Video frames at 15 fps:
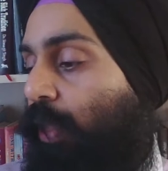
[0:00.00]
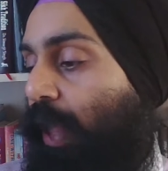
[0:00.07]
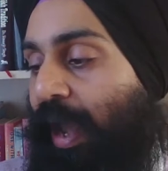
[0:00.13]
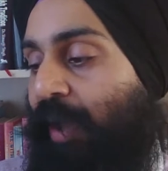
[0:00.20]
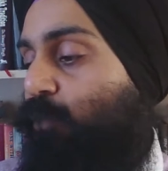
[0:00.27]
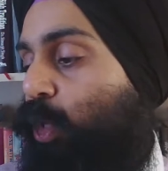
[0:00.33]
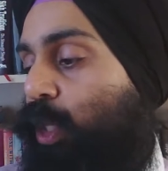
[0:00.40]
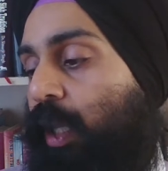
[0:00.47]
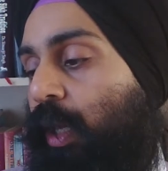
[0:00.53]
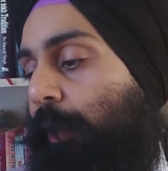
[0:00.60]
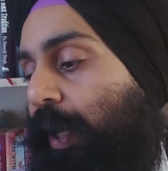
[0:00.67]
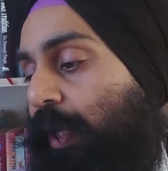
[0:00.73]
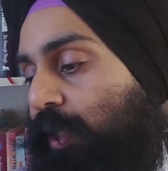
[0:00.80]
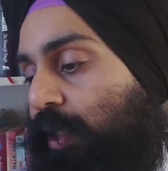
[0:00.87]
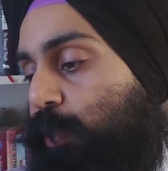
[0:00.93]
Everything
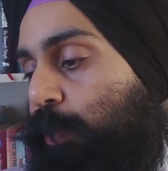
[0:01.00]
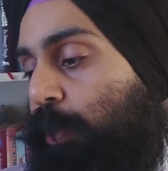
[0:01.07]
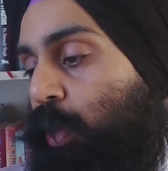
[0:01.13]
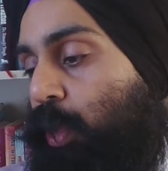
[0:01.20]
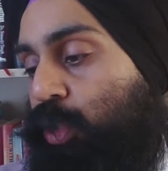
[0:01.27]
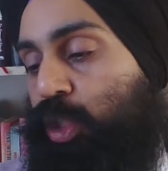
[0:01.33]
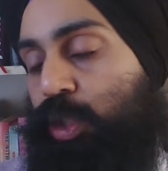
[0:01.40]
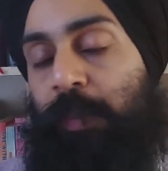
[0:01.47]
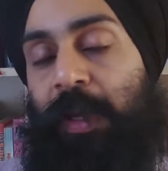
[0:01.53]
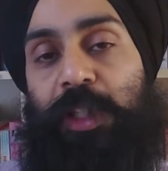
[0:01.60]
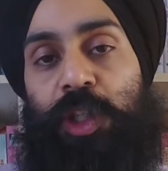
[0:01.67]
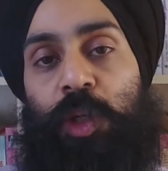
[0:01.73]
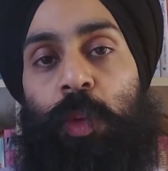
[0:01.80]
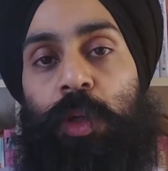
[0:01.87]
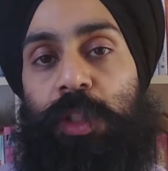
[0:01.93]
about this book just
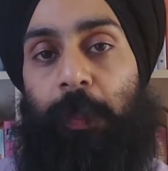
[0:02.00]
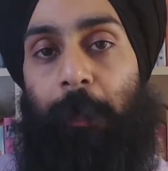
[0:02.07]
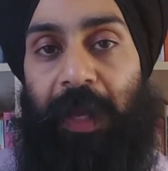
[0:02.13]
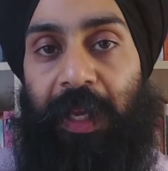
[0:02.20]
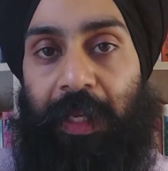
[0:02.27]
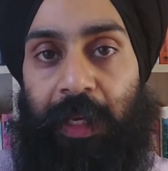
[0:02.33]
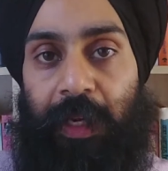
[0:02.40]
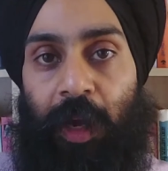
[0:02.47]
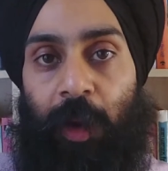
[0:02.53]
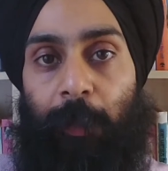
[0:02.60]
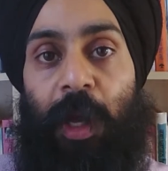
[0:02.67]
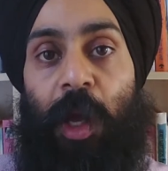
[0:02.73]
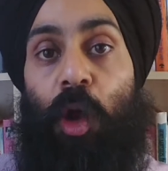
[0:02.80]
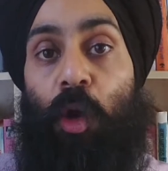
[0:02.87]
makes you want to pick it up,